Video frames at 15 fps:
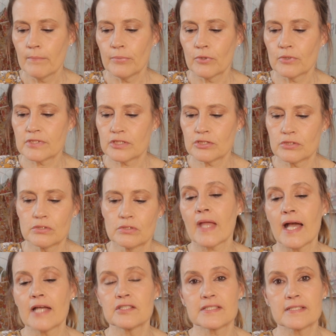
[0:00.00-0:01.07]
But
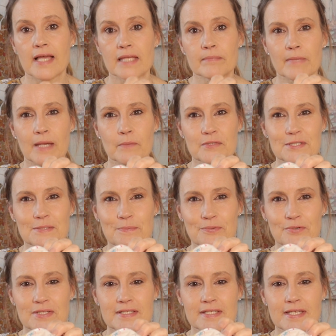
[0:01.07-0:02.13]
I just lined mine with some
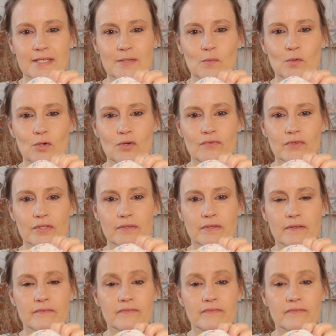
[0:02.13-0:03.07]
pretty woven